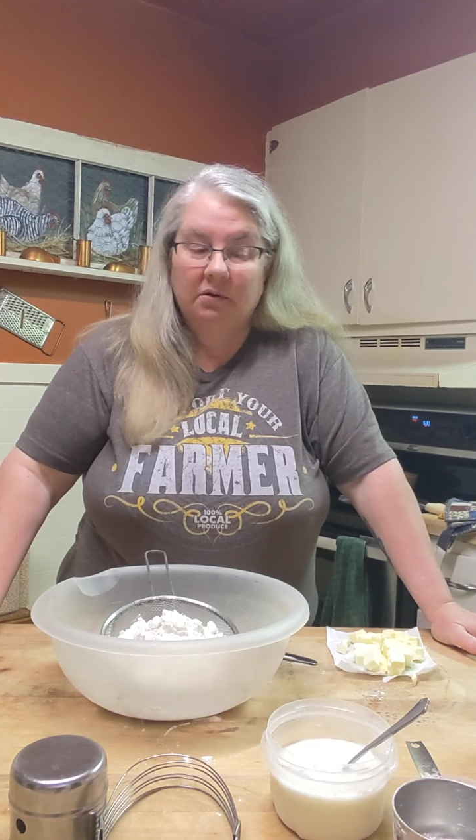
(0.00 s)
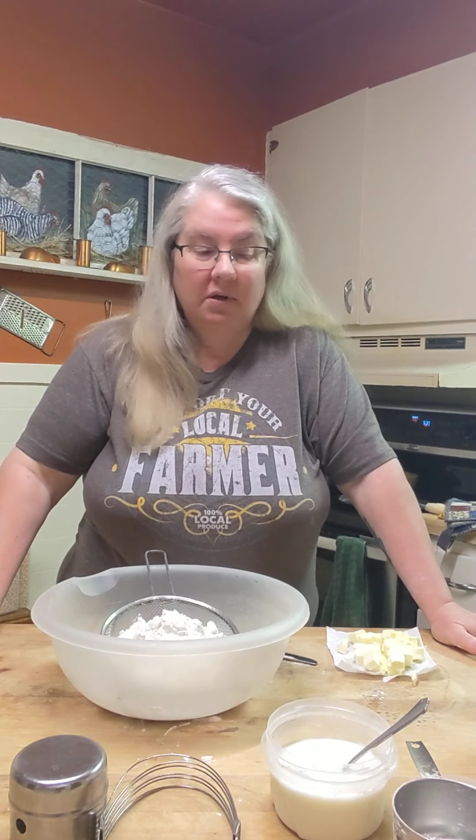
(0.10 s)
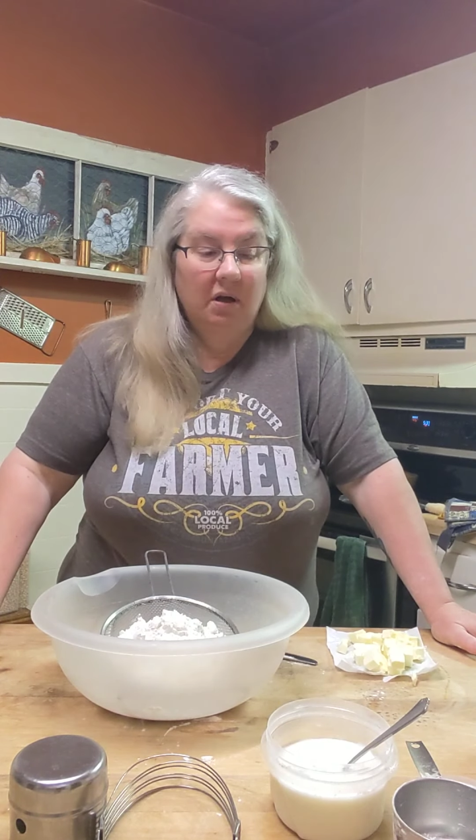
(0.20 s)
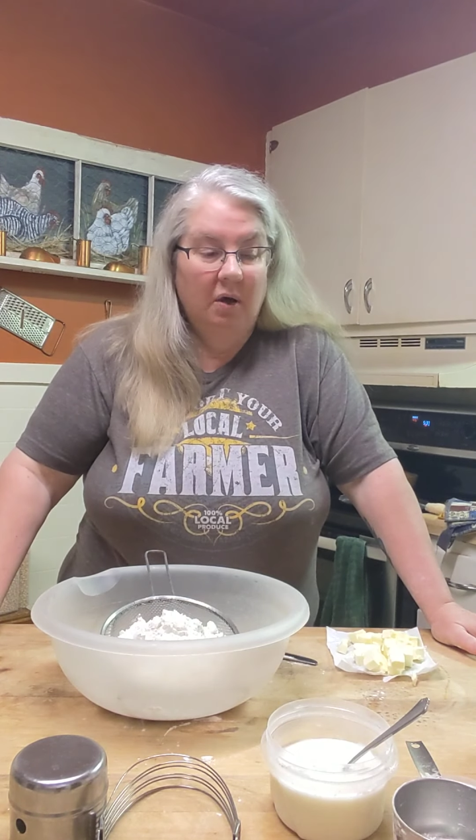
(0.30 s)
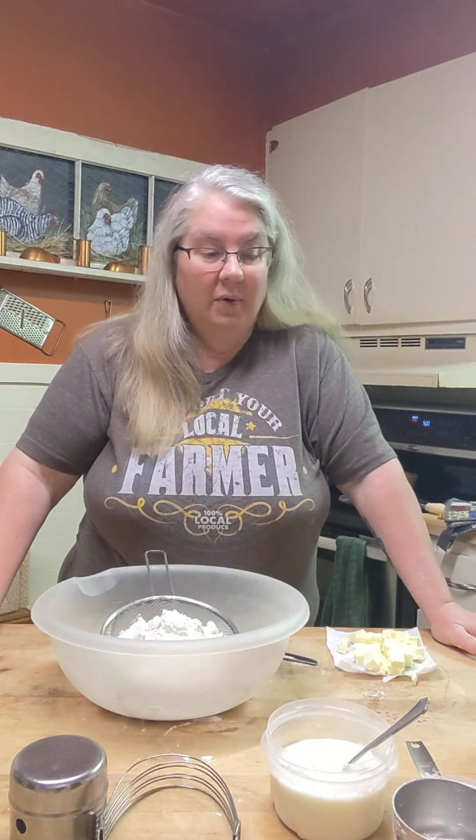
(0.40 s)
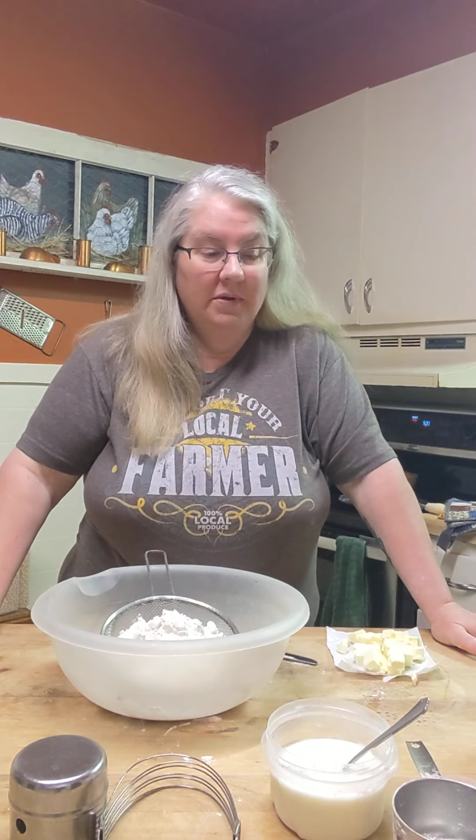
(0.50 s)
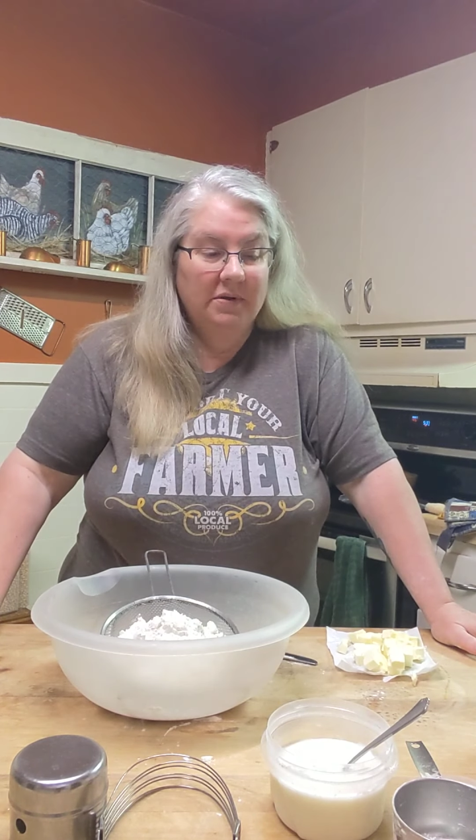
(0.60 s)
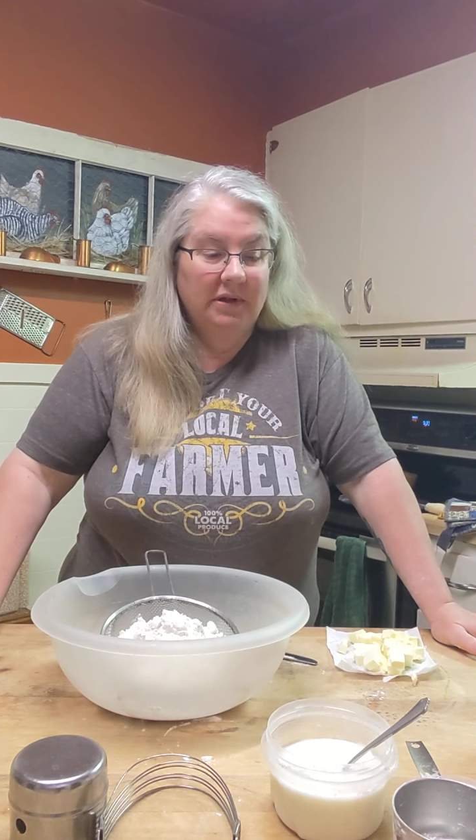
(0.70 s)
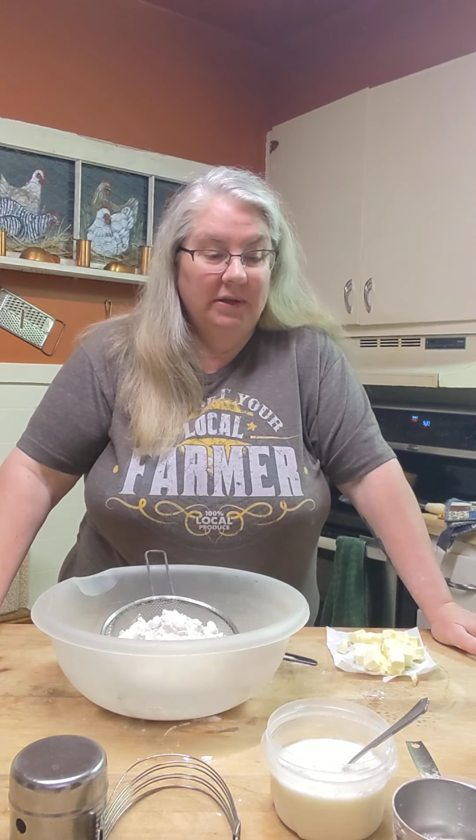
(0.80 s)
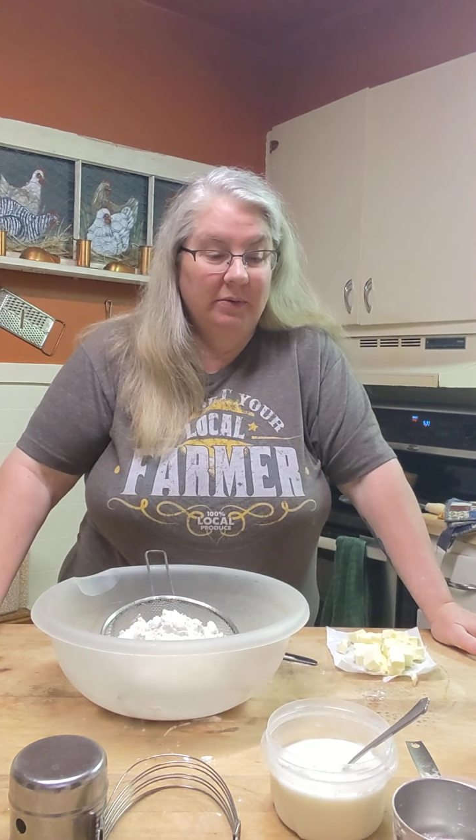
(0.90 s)
are not always
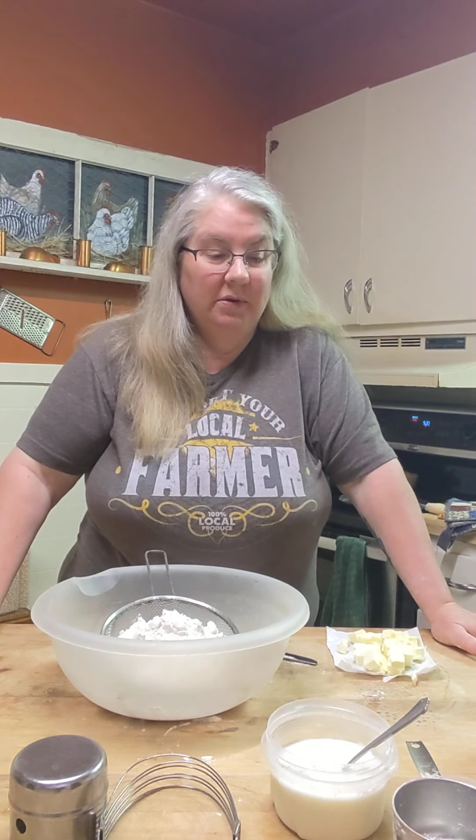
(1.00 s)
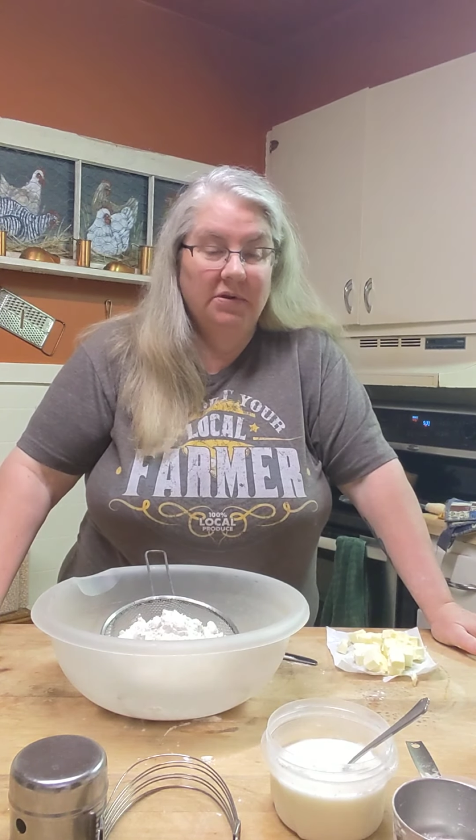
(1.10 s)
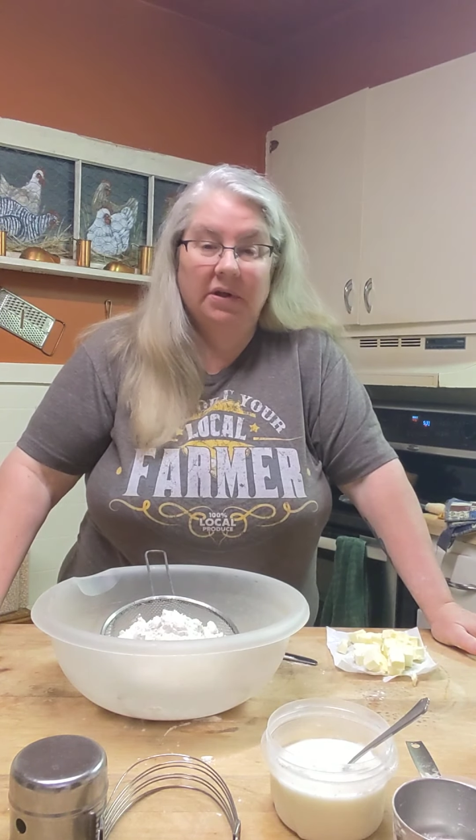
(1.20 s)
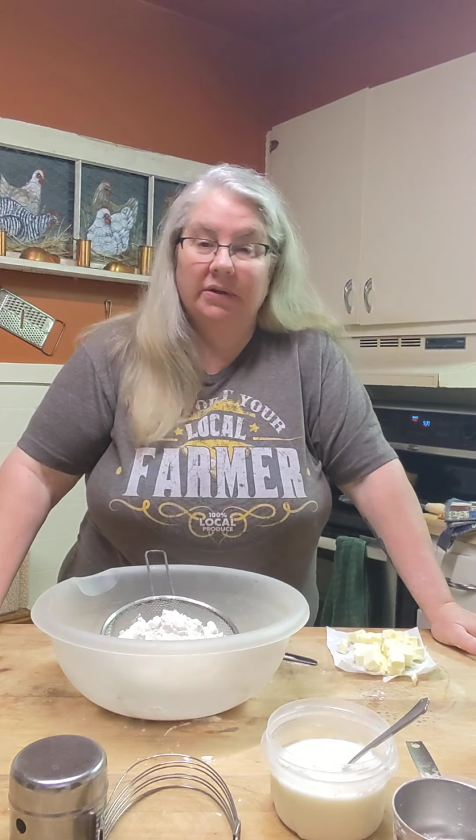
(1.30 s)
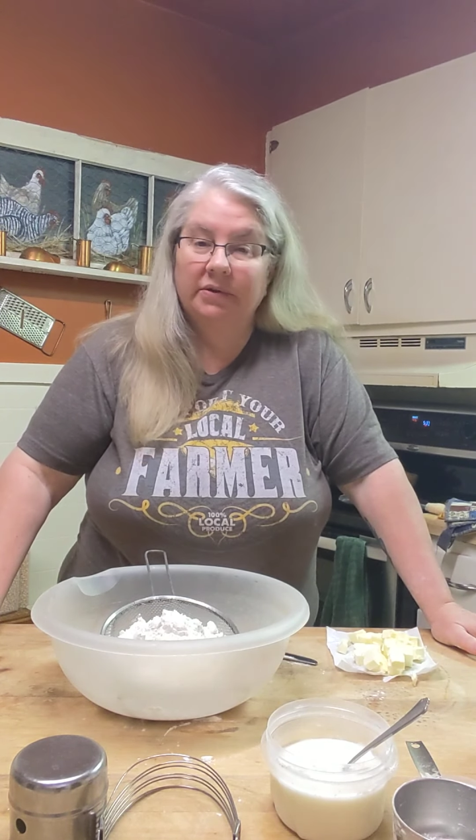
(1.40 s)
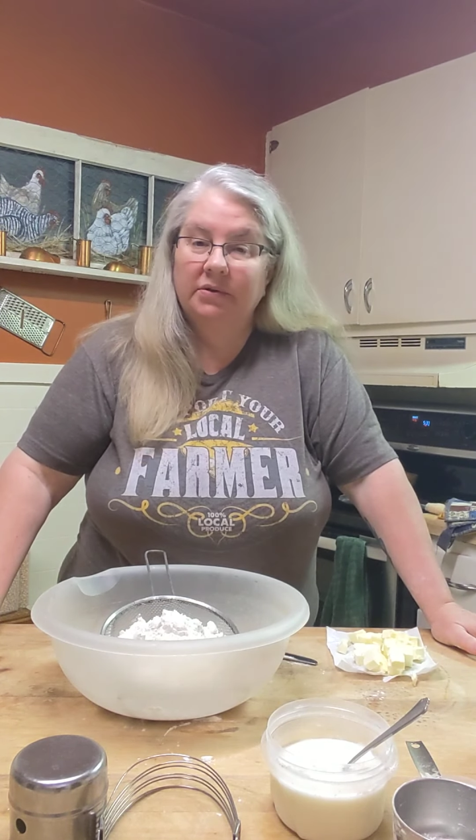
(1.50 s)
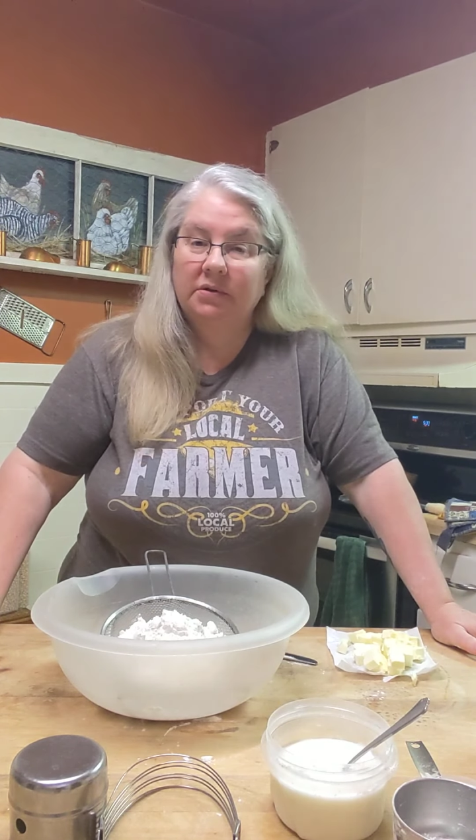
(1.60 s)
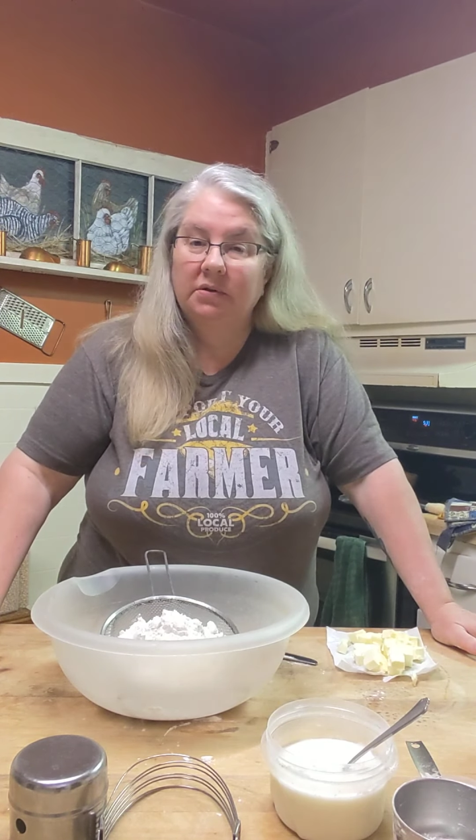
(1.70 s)
as equal as others.